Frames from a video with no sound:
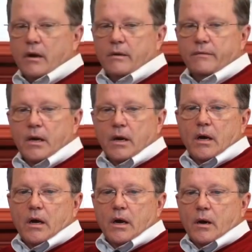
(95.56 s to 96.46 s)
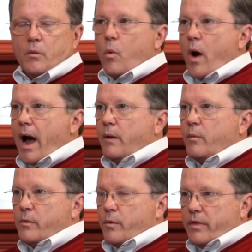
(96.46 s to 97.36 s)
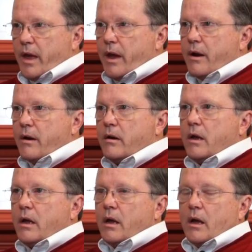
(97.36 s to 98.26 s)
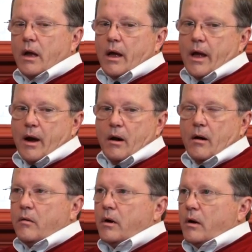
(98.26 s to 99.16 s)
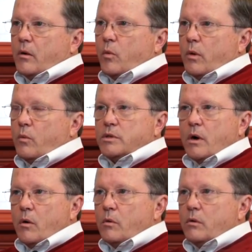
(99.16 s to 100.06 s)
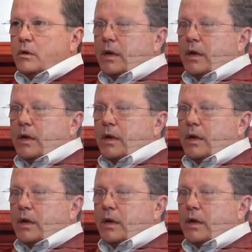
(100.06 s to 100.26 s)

of uh, why we were there, how what was old